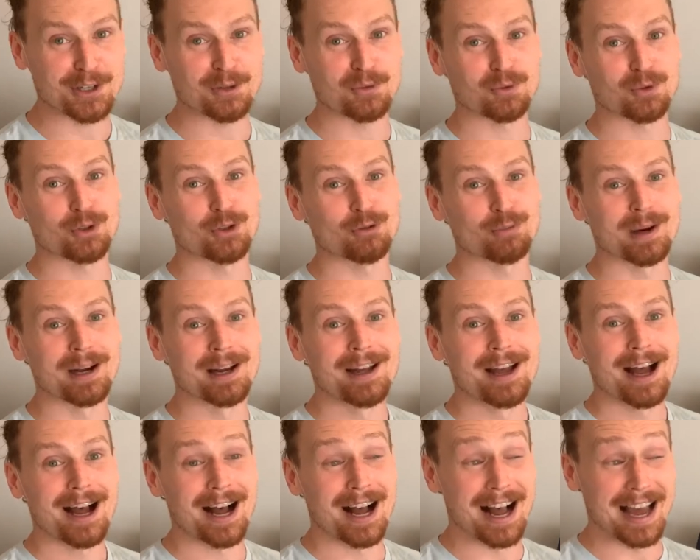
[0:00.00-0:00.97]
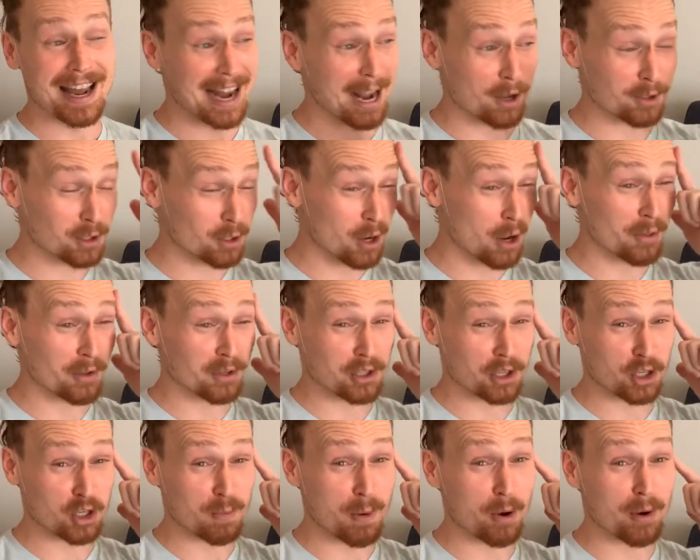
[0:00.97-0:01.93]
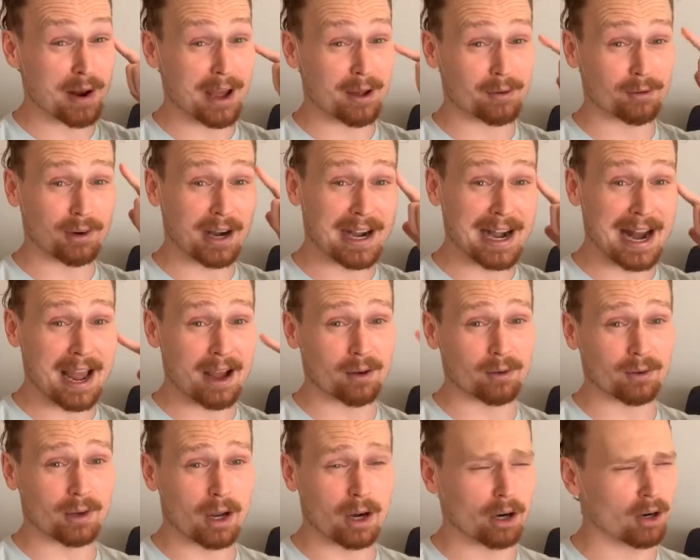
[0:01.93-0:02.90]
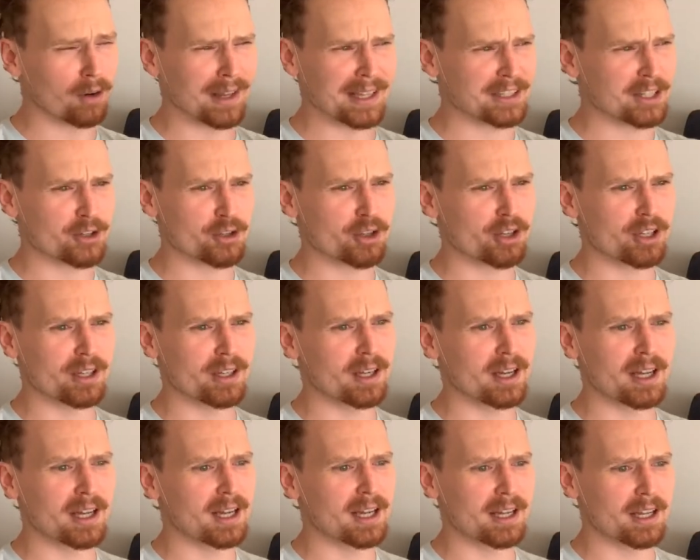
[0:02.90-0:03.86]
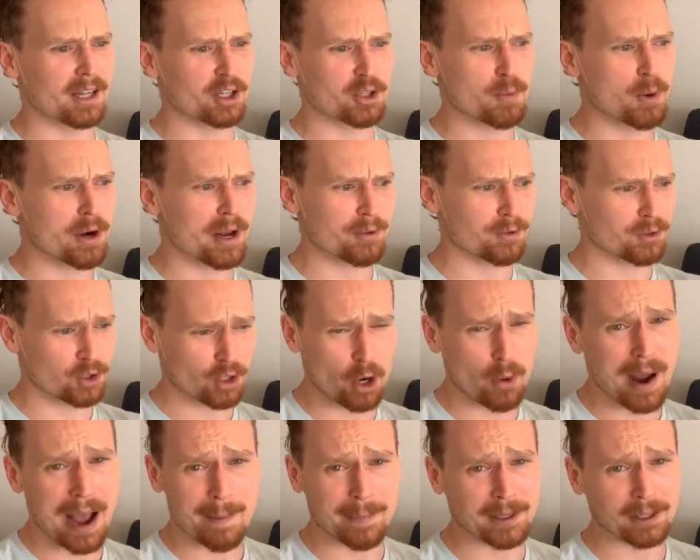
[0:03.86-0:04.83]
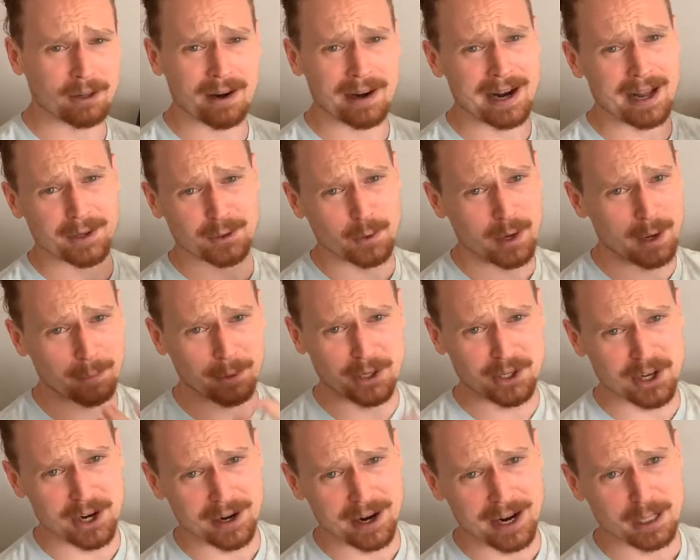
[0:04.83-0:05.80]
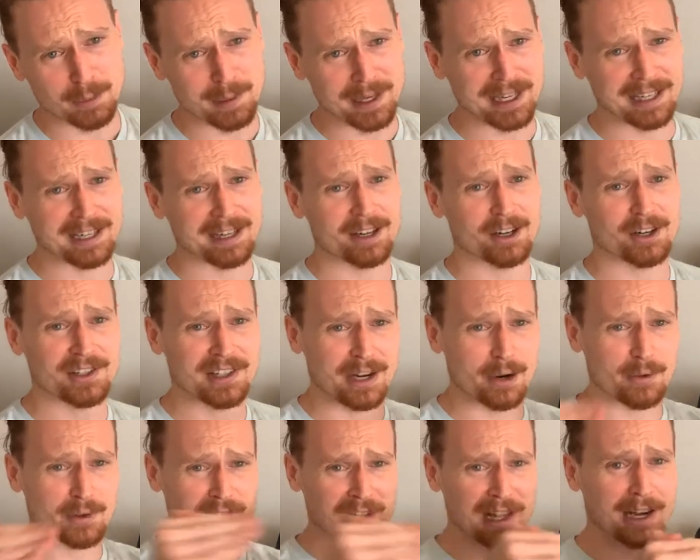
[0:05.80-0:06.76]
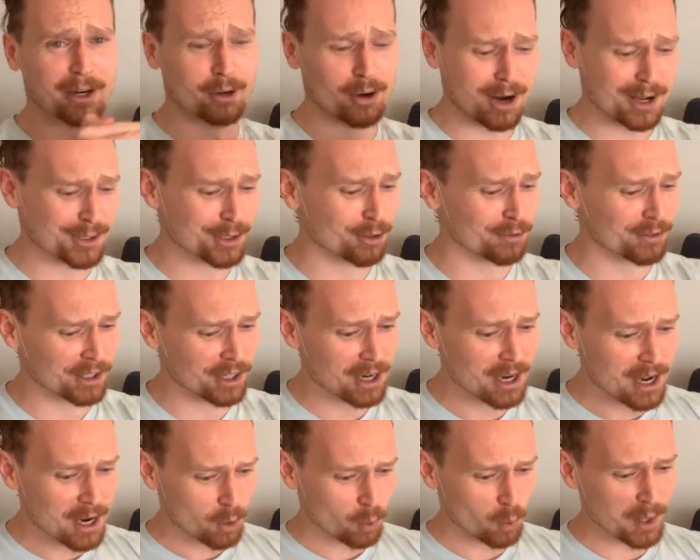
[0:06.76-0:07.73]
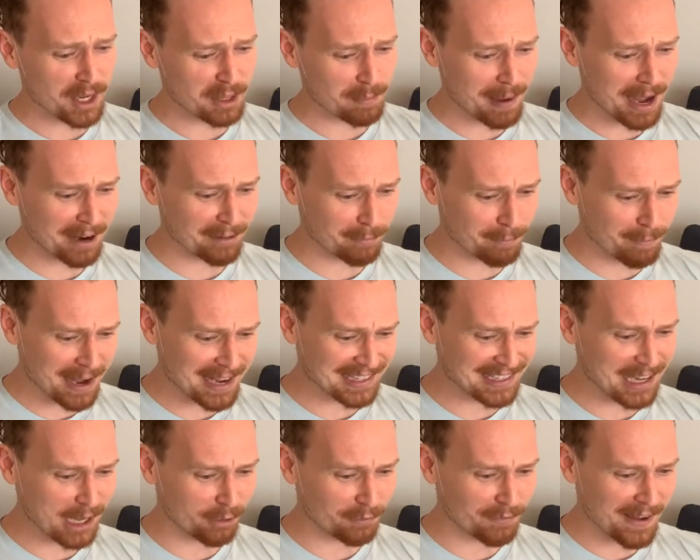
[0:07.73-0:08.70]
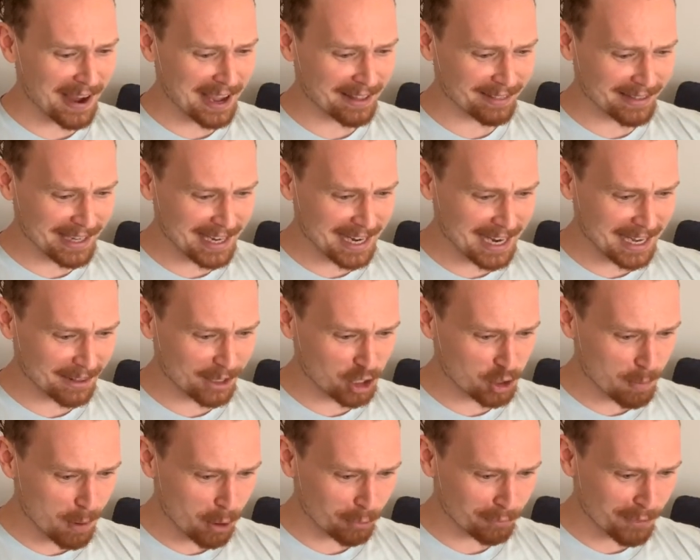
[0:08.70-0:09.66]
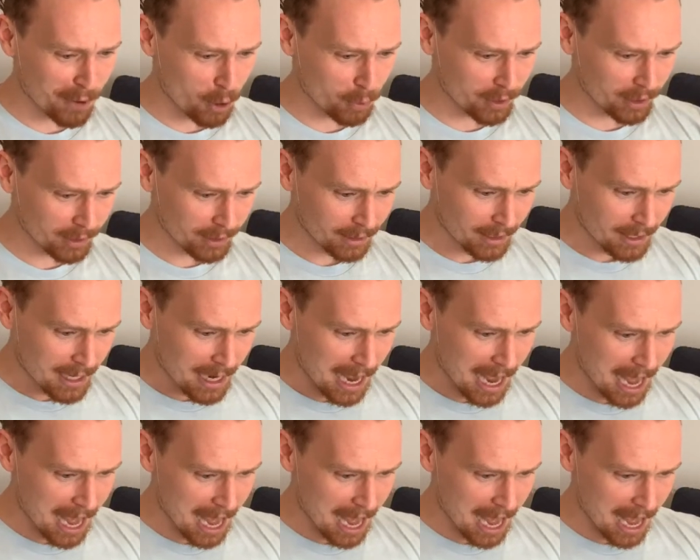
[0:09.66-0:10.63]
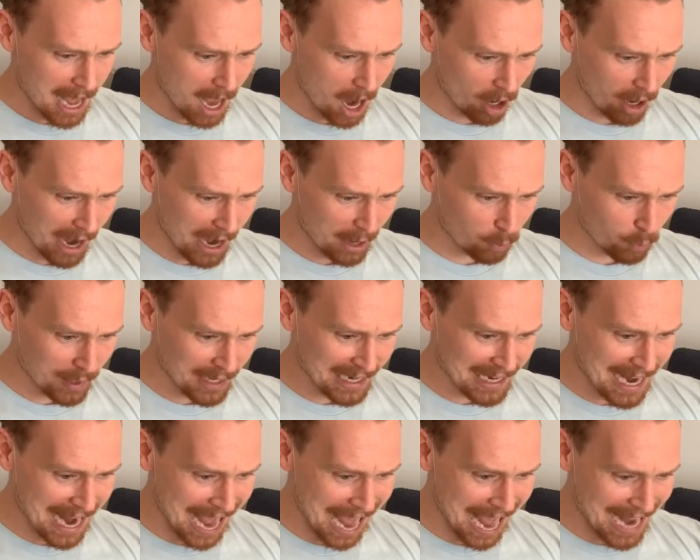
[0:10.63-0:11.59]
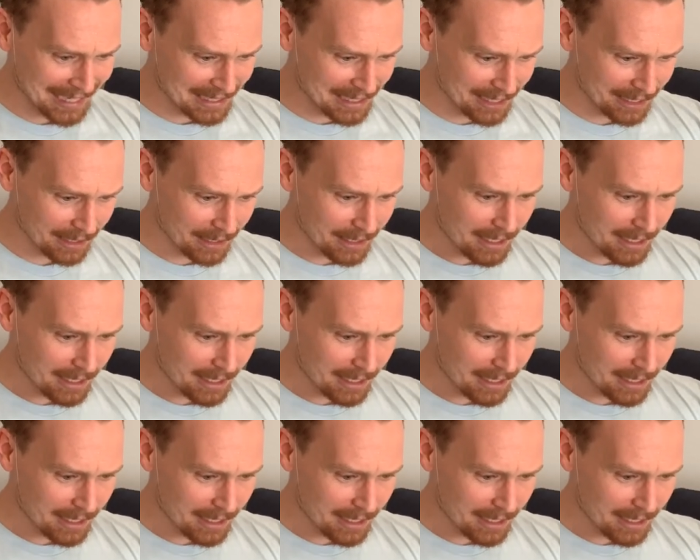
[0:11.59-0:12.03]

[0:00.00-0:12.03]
YouTube. And I also know there's a Schmodown right now, or like there's a Schmodown show happening right now, so I appreciate you guys being in here because I know there's a lot of crossover with myself and the Schmo folk. All right, we got